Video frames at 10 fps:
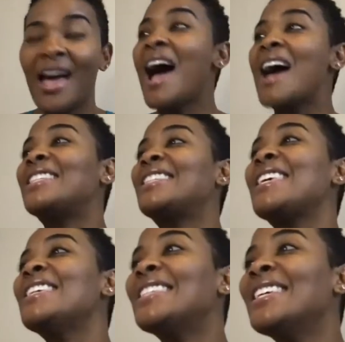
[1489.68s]
a
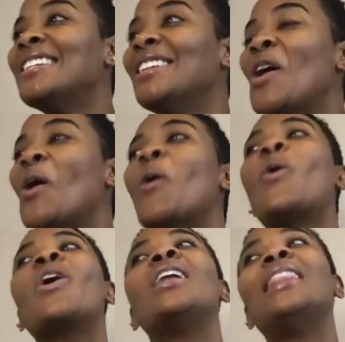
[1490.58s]
season,
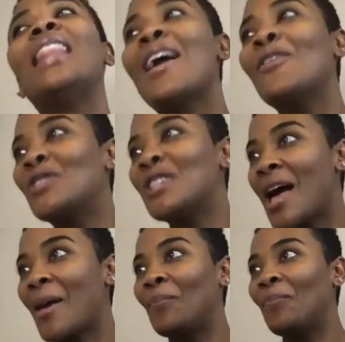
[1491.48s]
or a
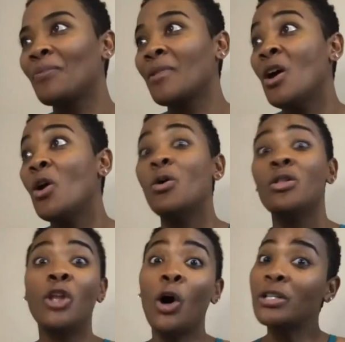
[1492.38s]
lifetime.
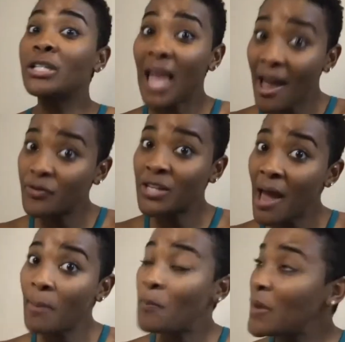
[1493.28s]
Those
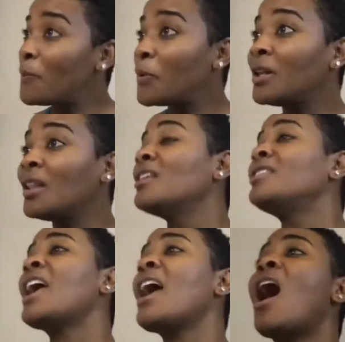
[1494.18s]
lifetime people,
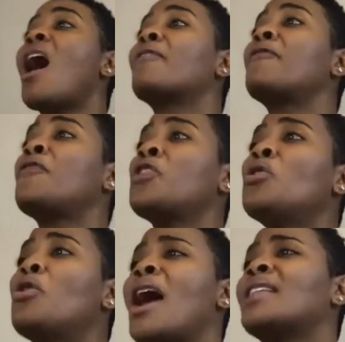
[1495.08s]
they are
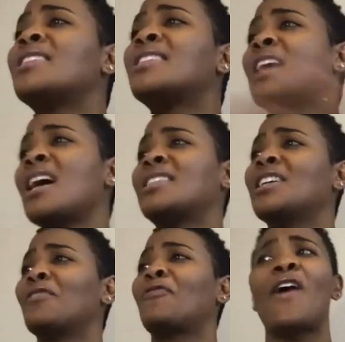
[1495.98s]
few and
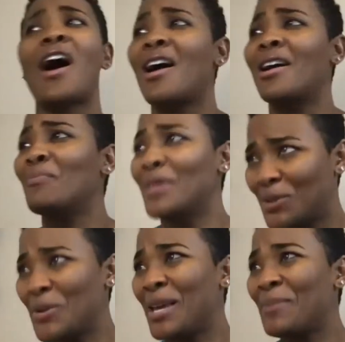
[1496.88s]
scattered far in
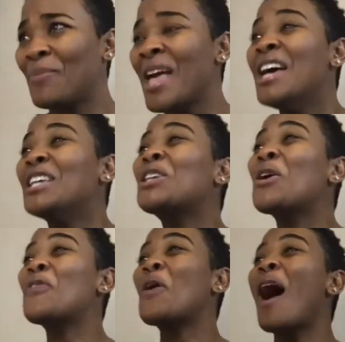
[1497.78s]
between. So
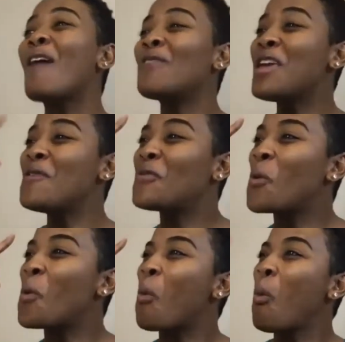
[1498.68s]
if you have
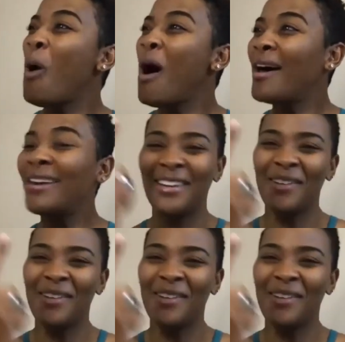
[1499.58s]
even one